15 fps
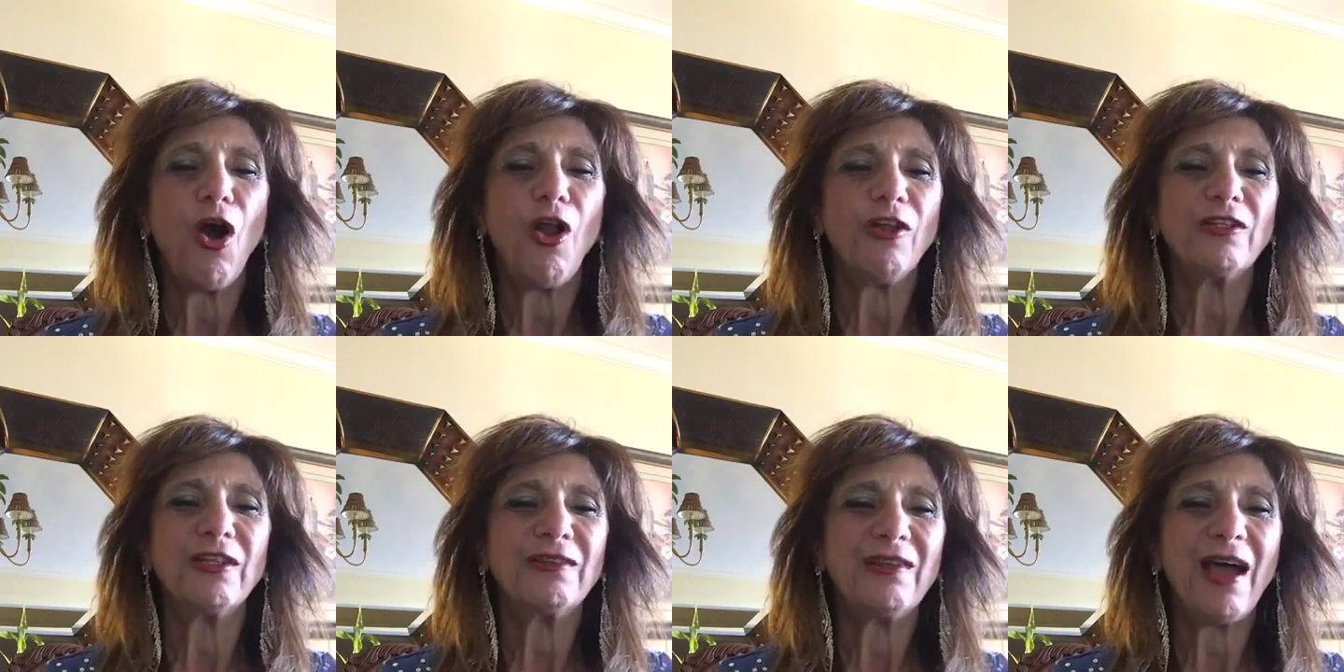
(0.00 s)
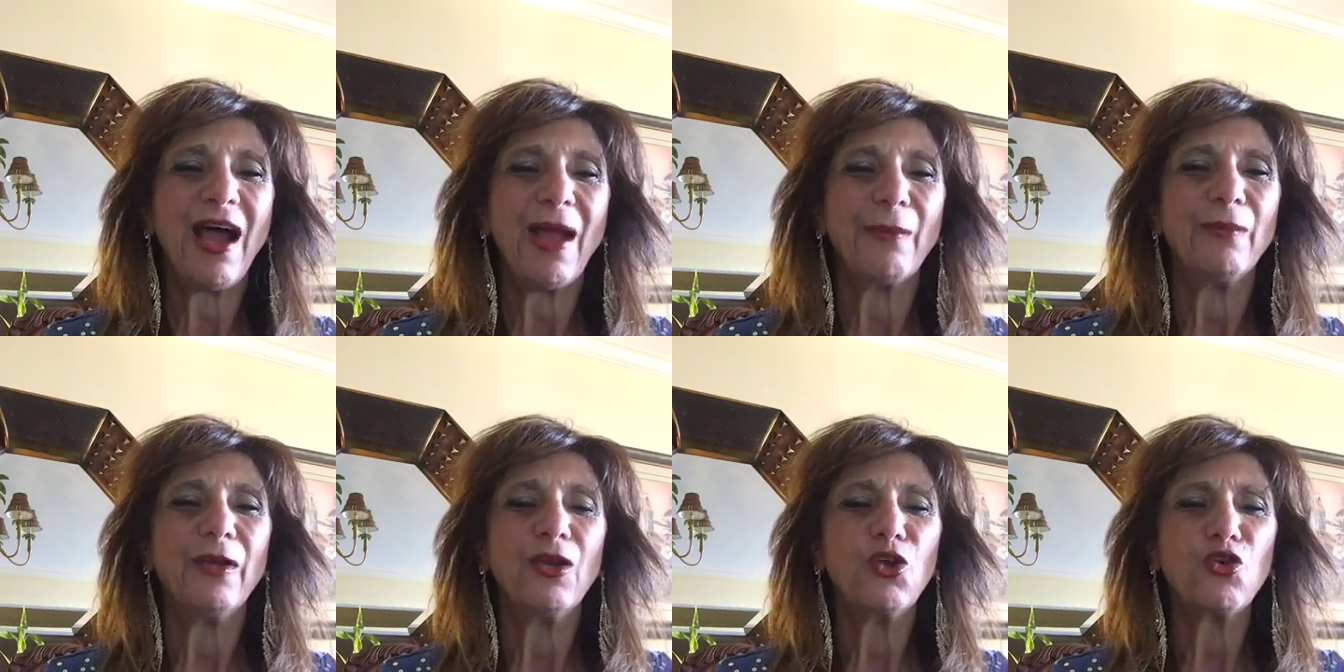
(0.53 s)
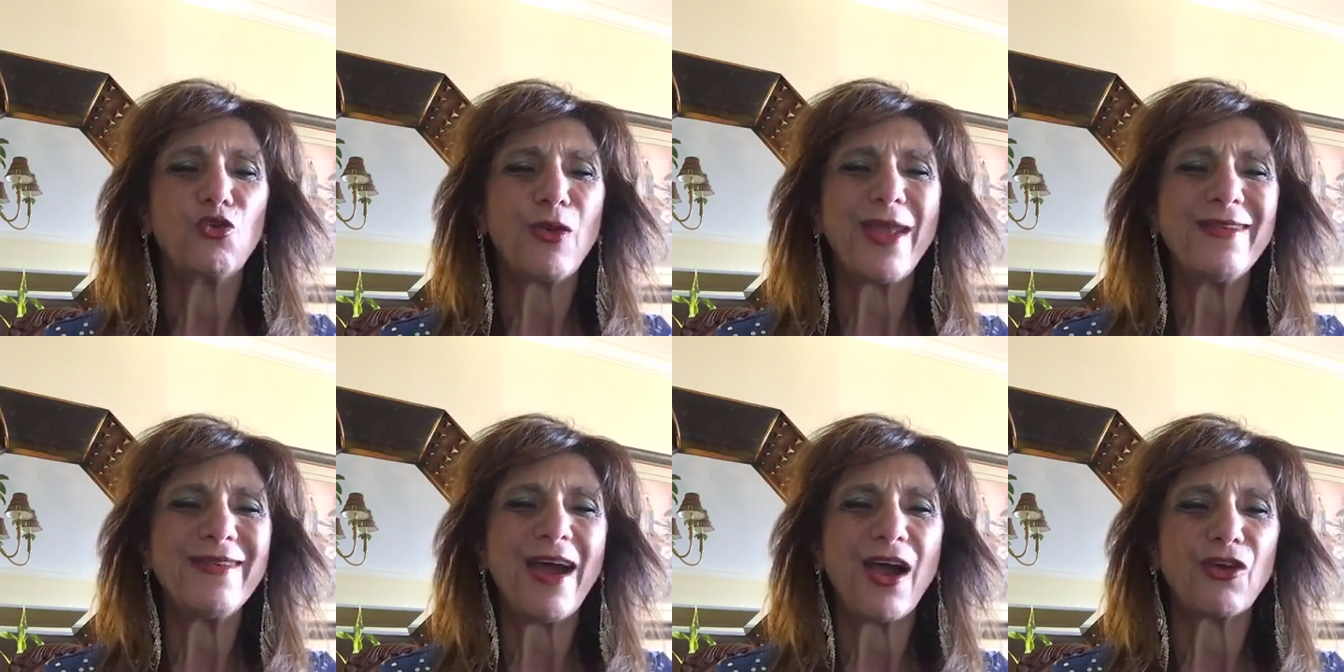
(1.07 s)
all the time.
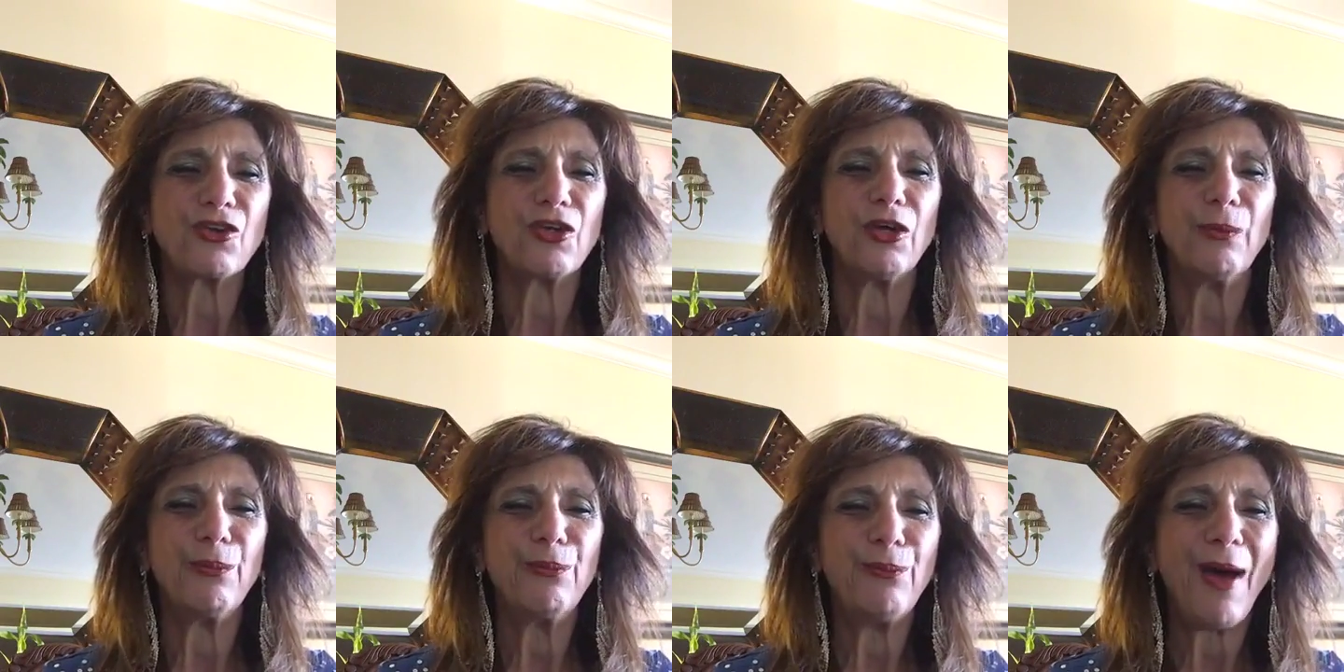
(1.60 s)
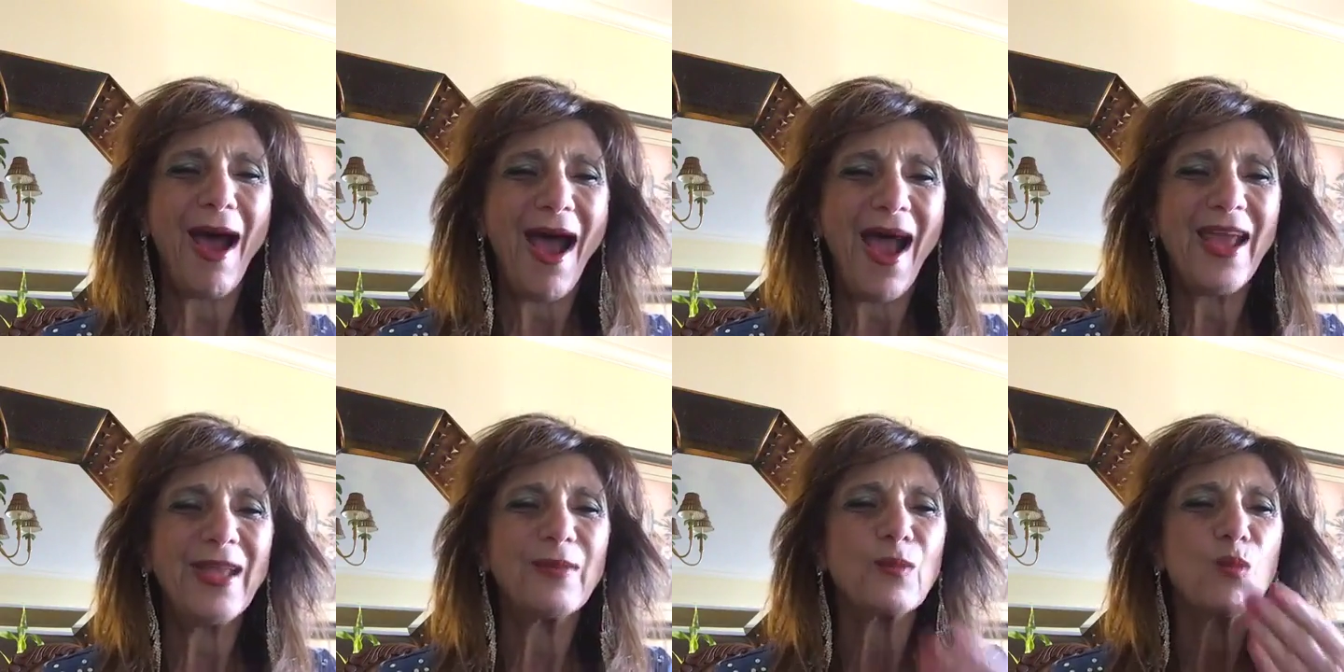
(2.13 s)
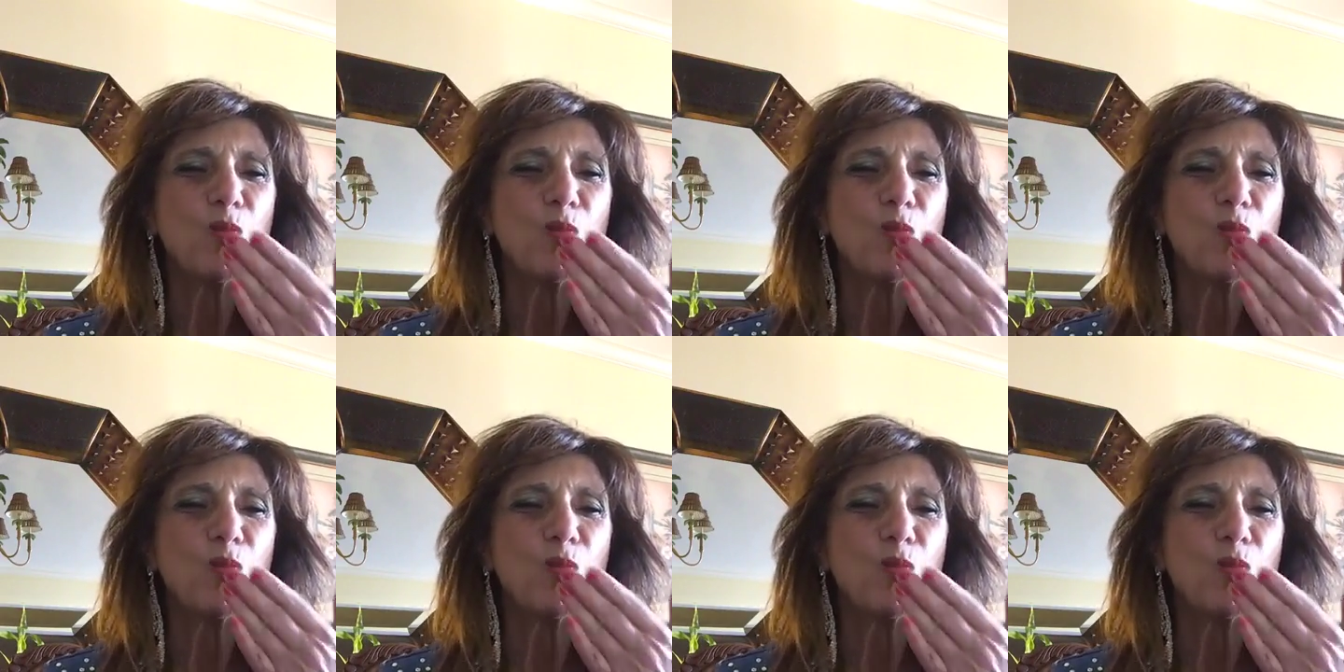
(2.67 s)
Great doctor. Bye.